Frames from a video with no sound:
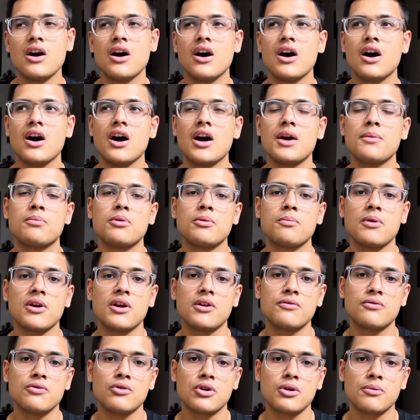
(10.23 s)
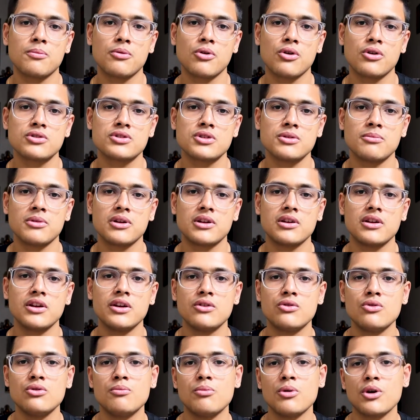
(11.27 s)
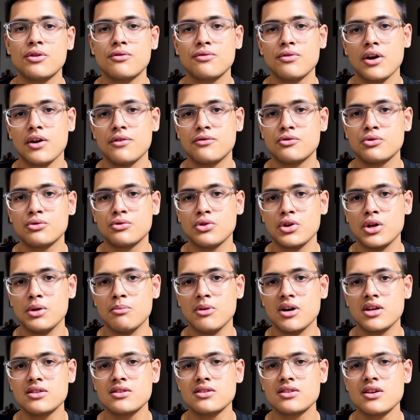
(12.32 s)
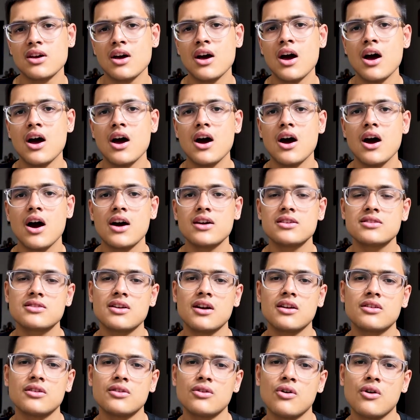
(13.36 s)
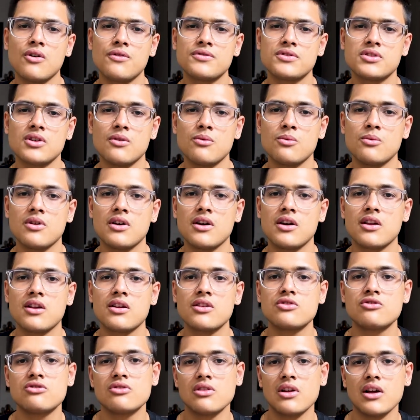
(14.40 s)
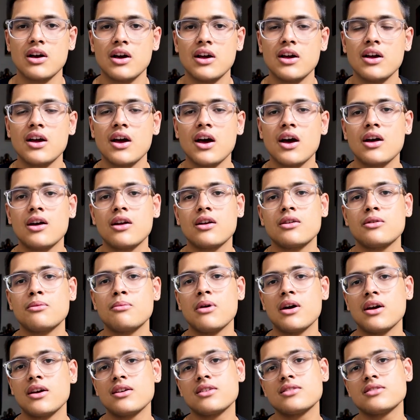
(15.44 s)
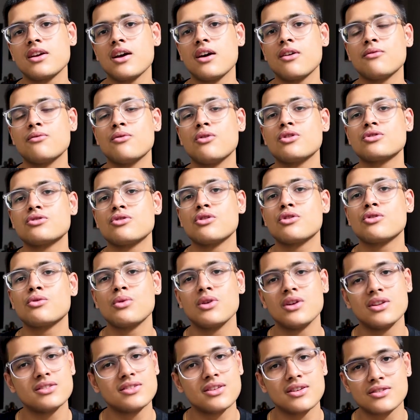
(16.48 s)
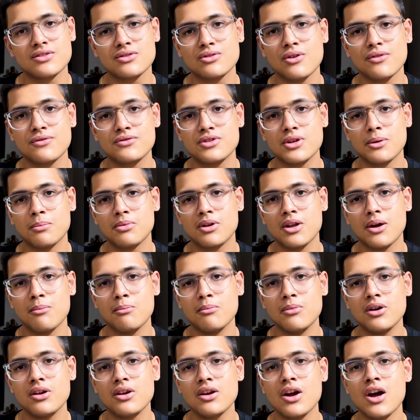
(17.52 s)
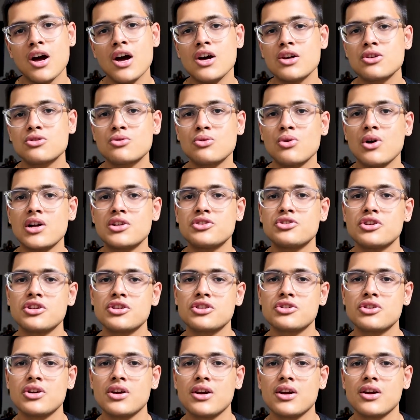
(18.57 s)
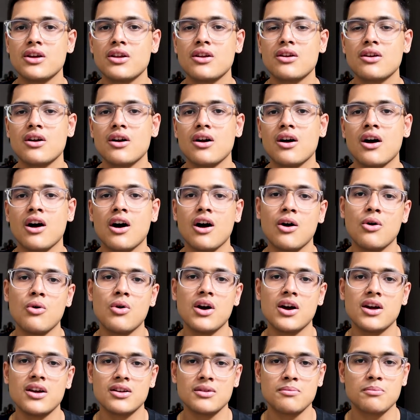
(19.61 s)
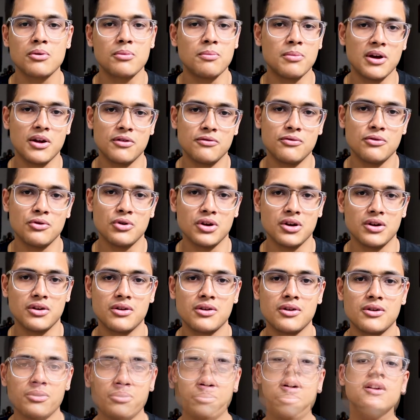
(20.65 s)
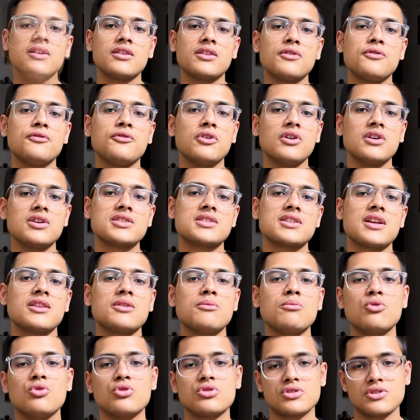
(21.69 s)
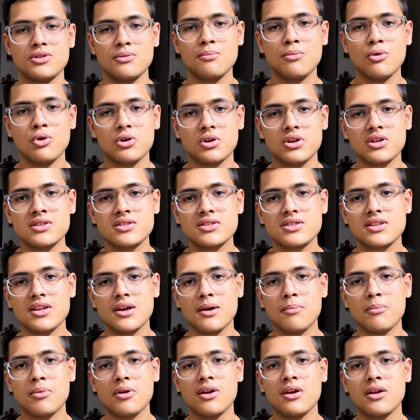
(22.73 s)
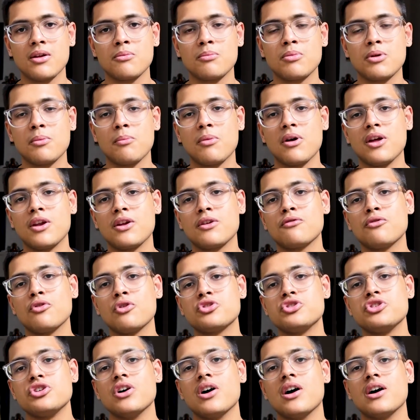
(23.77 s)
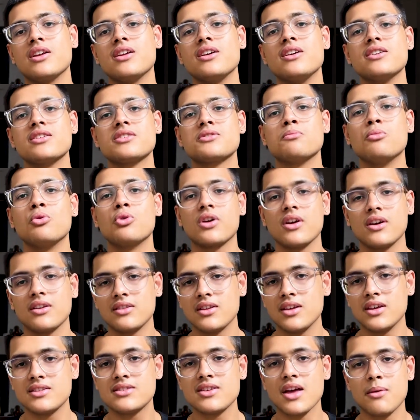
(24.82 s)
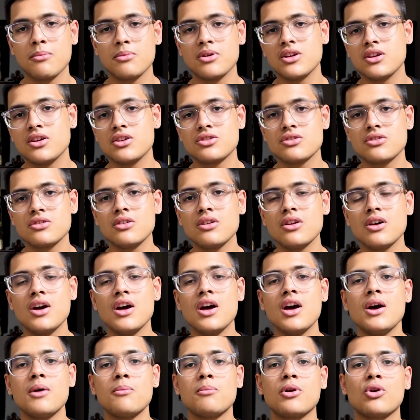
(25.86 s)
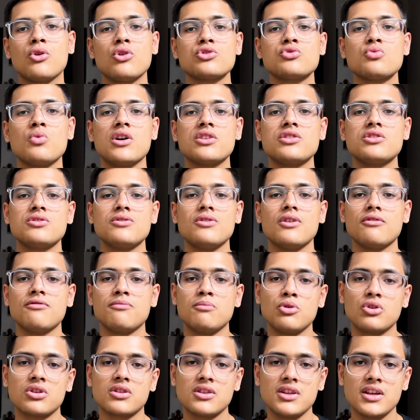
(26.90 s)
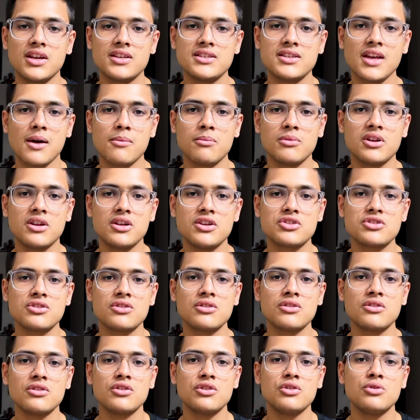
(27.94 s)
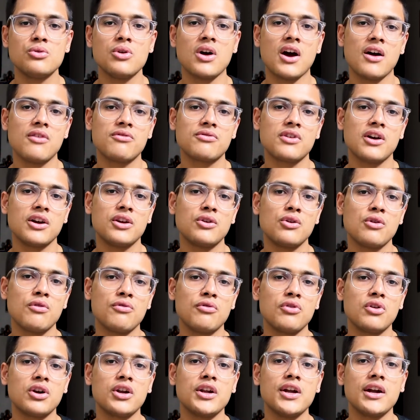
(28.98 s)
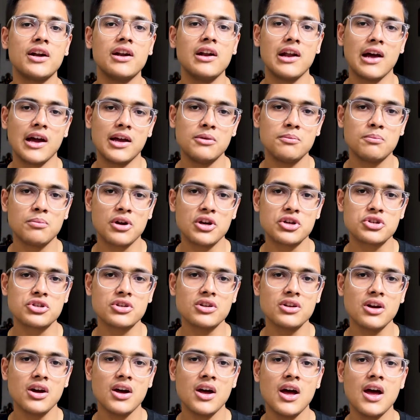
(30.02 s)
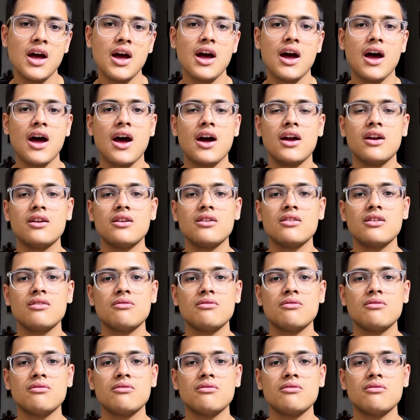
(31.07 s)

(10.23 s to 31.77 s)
I prepared for approximately 2.5 to 3 months. I started off somewhere in July and my exam was on 26th of September. So I'll just share how I prepared for it. I think the first and the most important step in preparing for GRE is booking the examination, because once you have booked the examination, you have kind of a deadline pressure. And